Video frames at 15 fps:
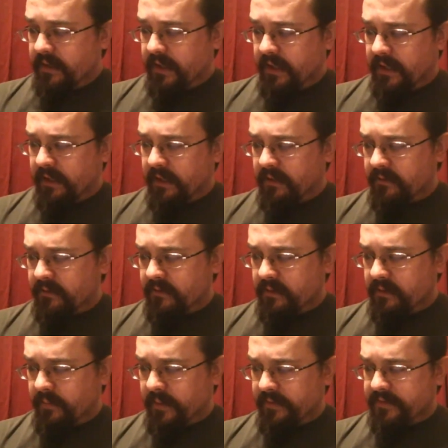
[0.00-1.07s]
and
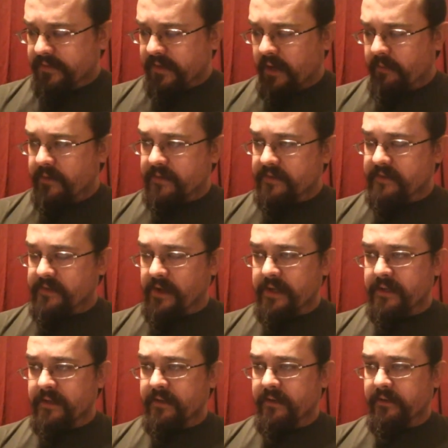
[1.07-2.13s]
about the time that the
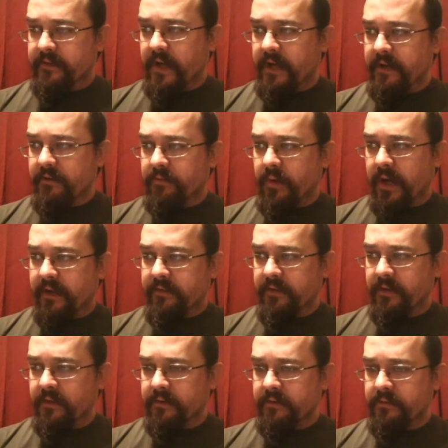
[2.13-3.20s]
sun is kind of
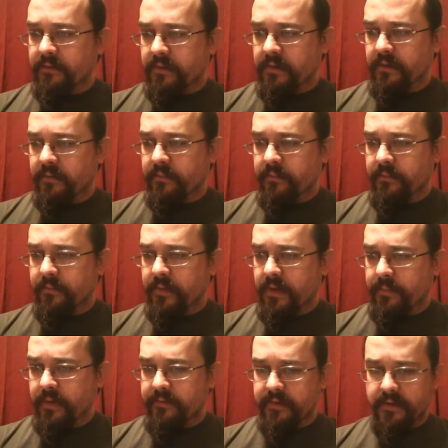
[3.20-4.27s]
rising on
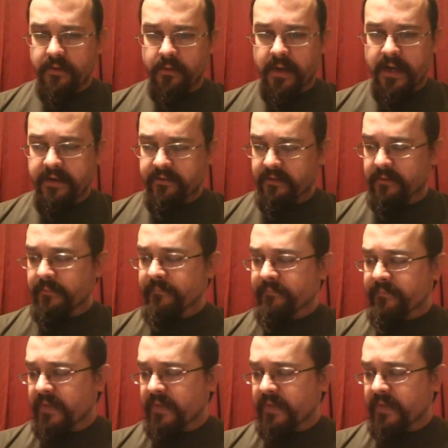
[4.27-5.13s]
up over the horizon,